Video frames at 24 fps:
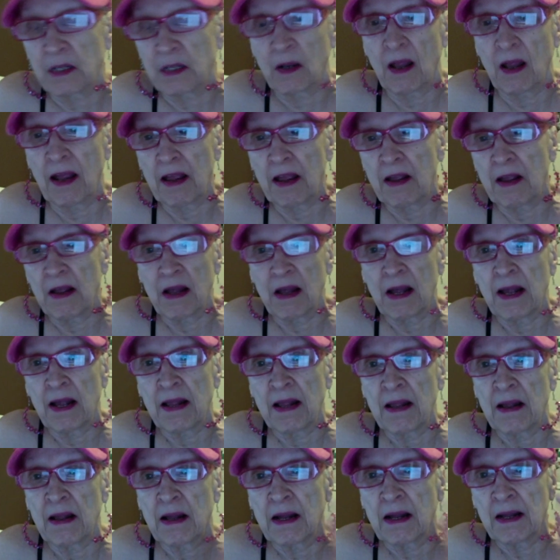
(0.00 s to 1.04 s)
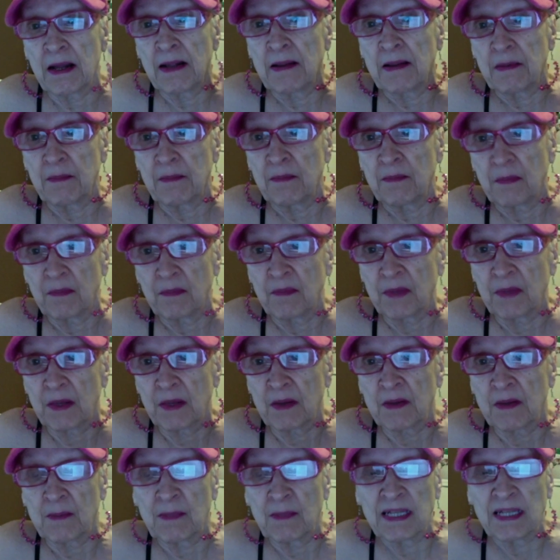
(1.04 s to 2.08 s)
my
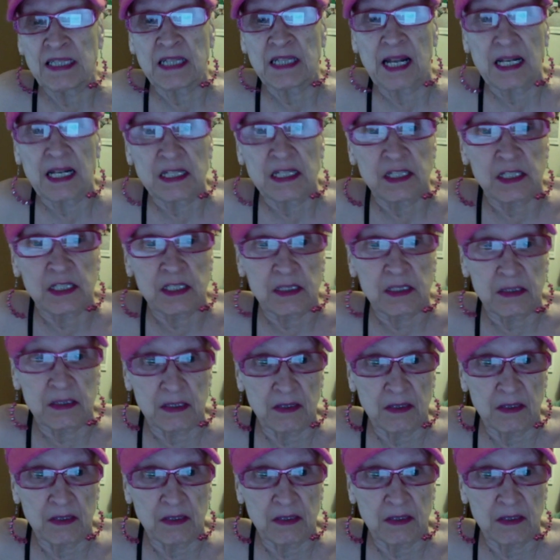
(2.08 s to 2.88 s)
sinuses